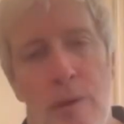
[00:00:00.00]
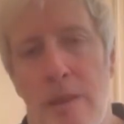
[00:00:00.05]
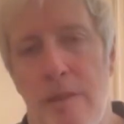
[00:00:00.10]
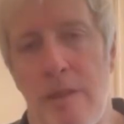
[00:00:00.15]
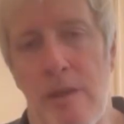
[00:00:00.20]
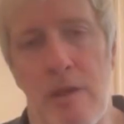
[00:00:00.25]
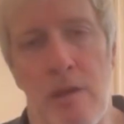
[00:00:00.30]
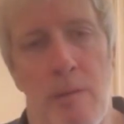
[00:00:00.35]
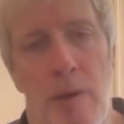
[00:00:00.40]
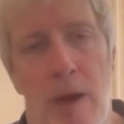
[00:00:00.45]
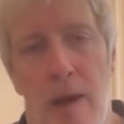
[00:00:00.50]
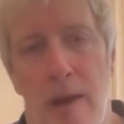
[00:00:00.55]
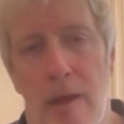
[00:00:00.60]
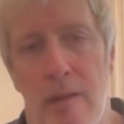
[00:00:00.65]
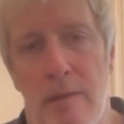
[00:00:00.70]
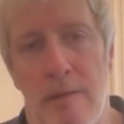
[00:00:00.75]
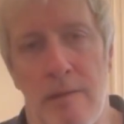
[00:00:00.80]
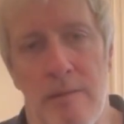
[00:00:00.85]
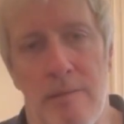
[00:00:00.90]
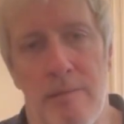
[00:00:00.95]
think about
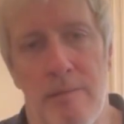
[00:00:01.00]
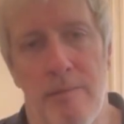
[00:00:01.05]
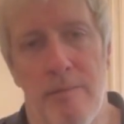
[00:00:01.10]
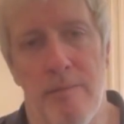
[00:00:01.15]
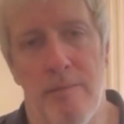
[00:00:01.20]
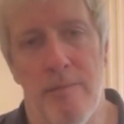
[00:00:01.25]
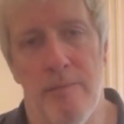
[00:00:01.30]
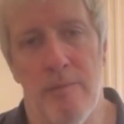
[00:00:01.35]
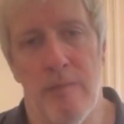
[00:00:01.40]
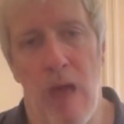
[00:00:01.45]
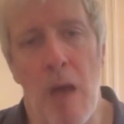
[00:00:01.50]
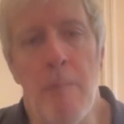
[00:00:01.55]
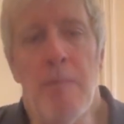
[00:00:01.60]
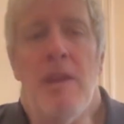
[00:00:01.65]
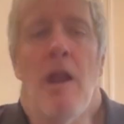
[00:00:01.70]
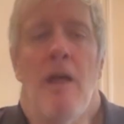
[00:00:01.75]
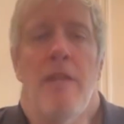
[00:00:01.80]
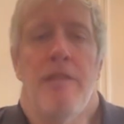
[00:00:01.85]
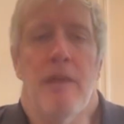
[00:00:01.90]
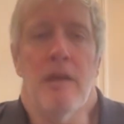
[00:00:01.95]
it. I
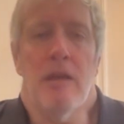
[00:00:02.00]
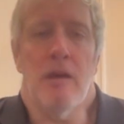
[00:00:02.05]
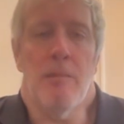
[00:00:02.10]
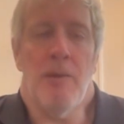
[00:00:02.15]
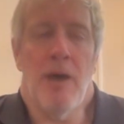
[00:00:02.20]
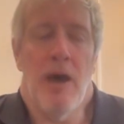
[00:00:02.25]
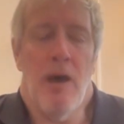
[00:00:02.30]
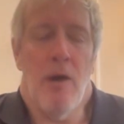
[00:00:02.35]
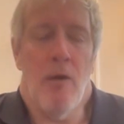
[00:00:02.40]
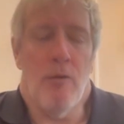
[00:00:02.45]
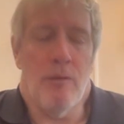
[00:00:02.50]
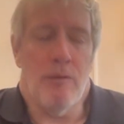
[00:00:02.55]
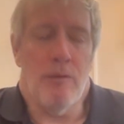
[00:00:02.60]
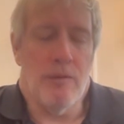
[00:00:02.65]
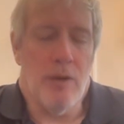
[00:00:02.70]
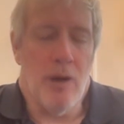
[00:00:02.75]
mean, I think about